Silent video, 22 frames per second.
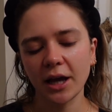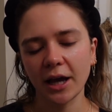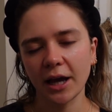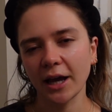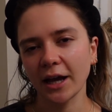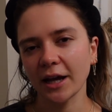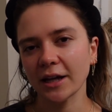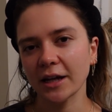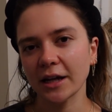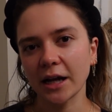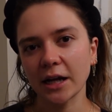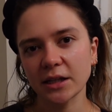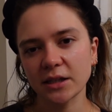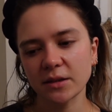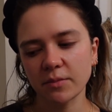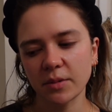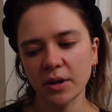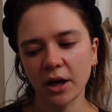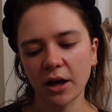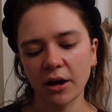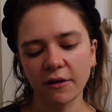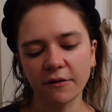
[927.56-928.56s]
and an
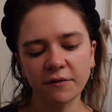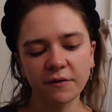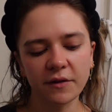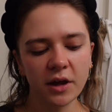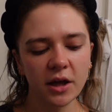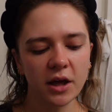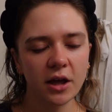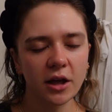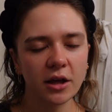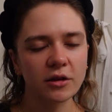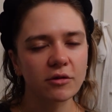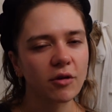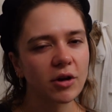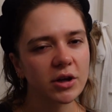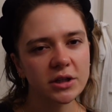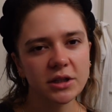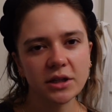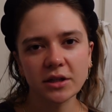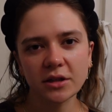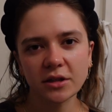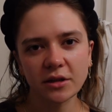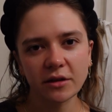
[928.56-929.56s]
SPF. The
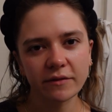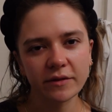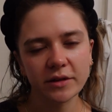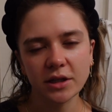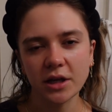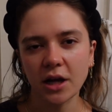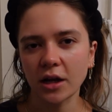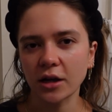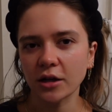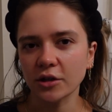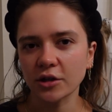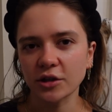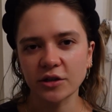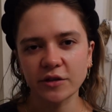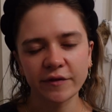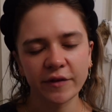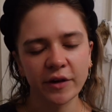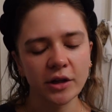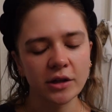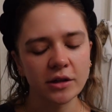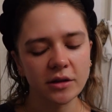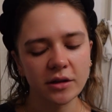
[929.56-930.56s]
rest of the stuff is kind of just
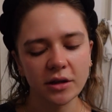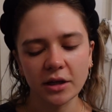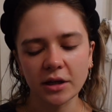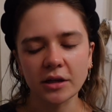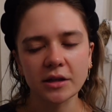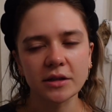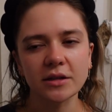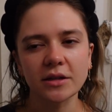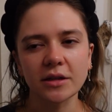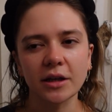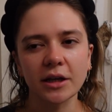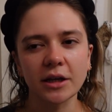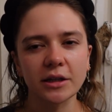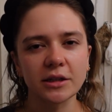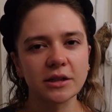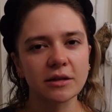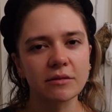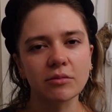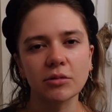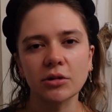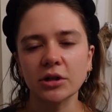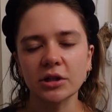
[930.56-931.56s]
fun things to like
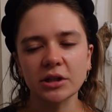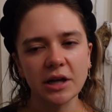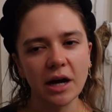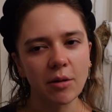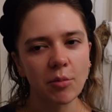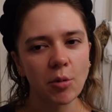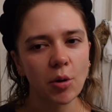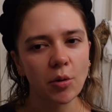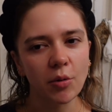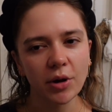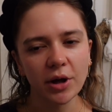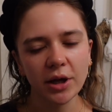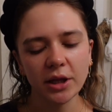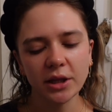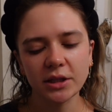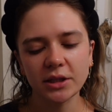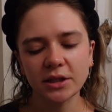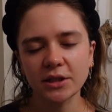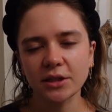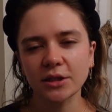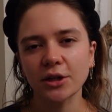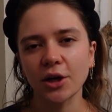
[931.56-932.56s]
dibble and dabble with,
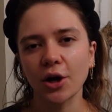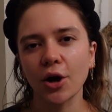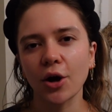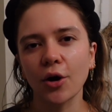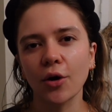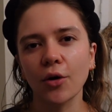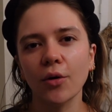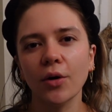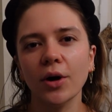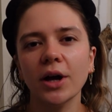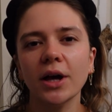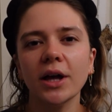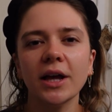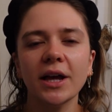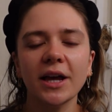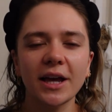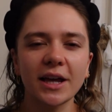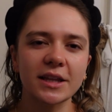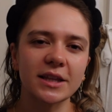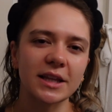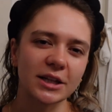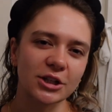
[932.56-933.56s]
so
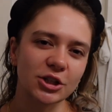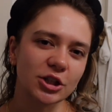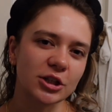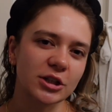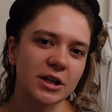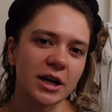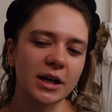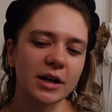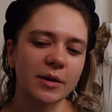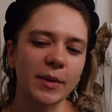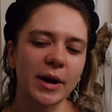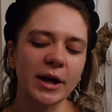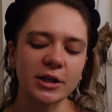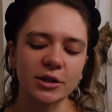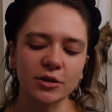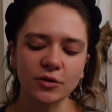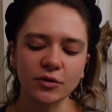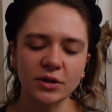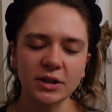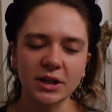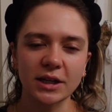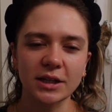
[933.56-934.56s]
that's just kind of my
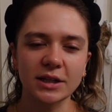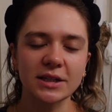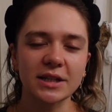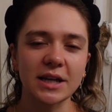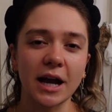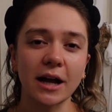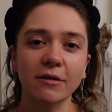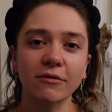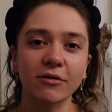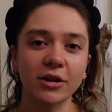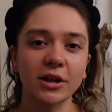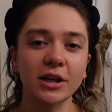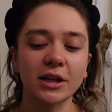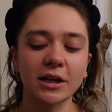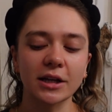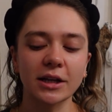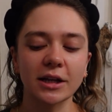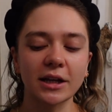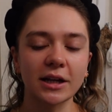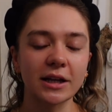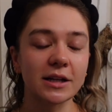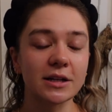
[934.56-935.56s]
2 cents. I really
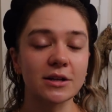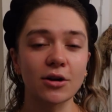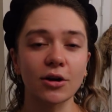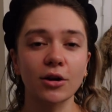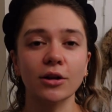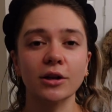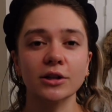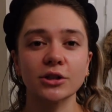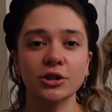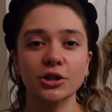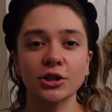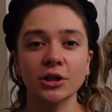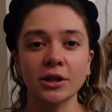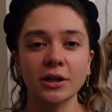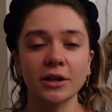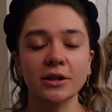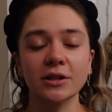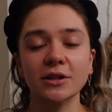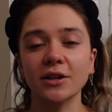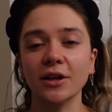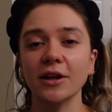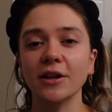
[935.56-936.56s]
didn't get into all this shit
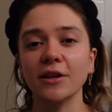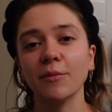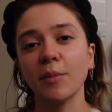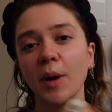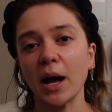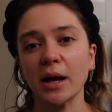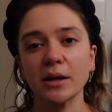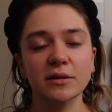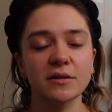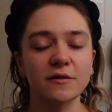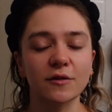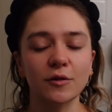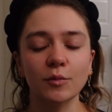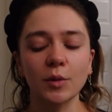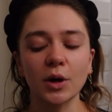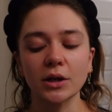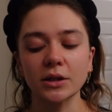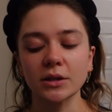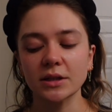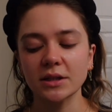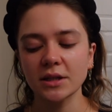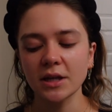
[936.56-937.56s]
until like the past few
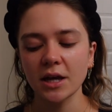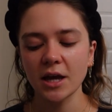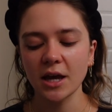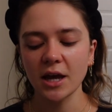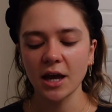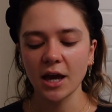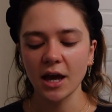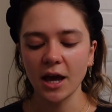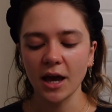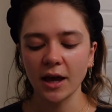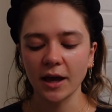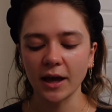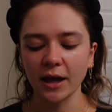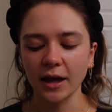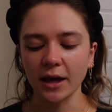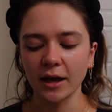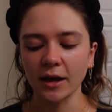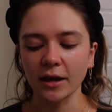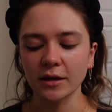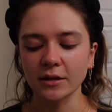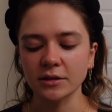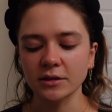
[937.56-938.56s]
months,
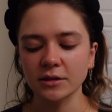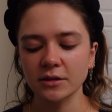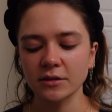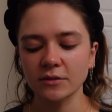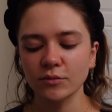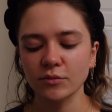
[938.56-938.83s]
and